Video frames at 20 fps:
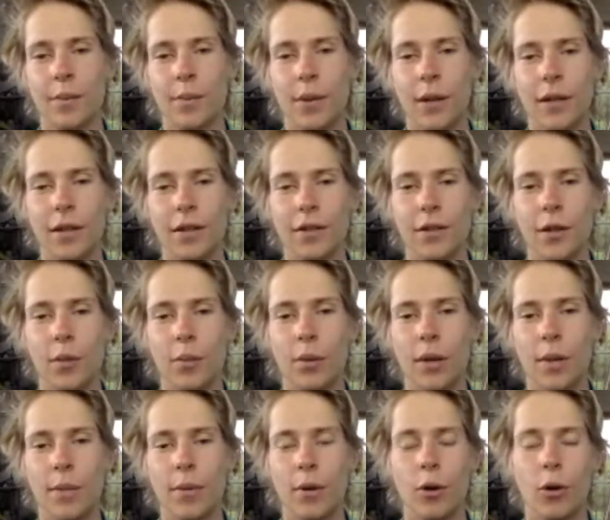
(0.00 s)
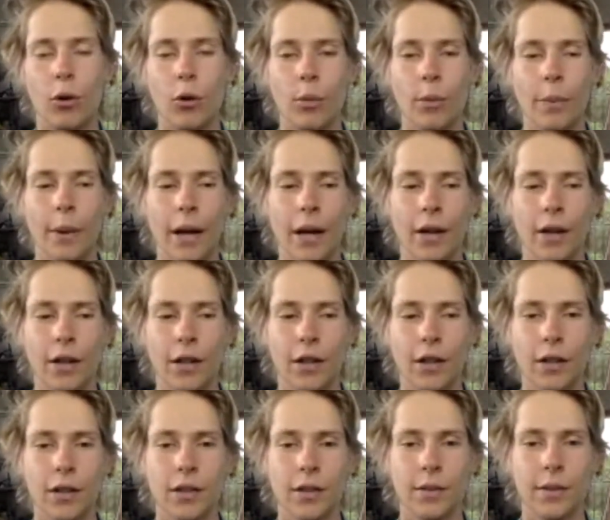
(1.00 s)
but don't put up a whole
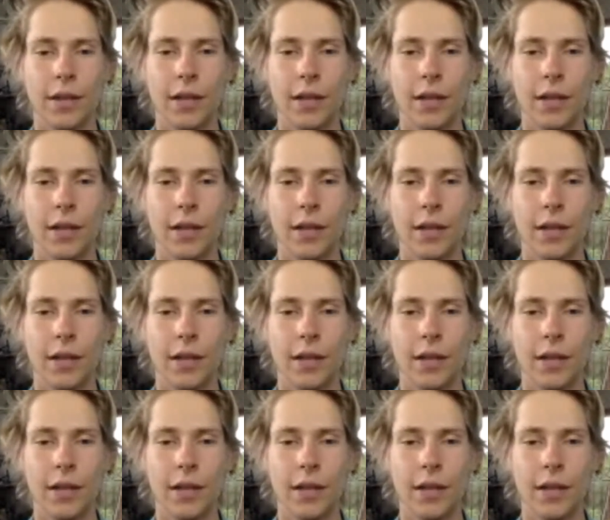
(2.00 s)
barrier.